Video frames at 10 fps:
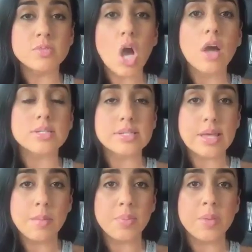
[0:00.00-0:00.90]
talk to
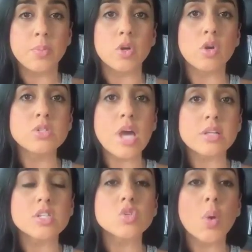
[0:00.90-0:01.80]
10 people, go
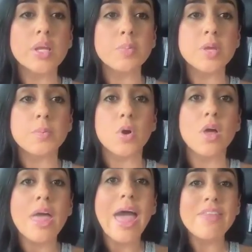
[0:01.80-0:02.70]
talk to 20
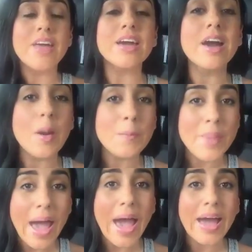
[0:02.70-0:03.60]
people, and then come
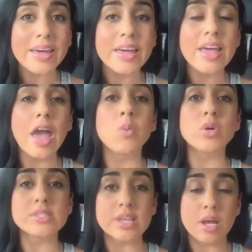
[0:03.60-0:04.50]
back and
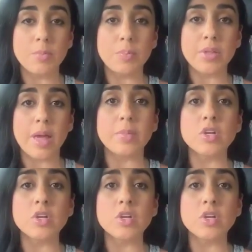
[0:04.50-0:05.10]
we'll set up a plan.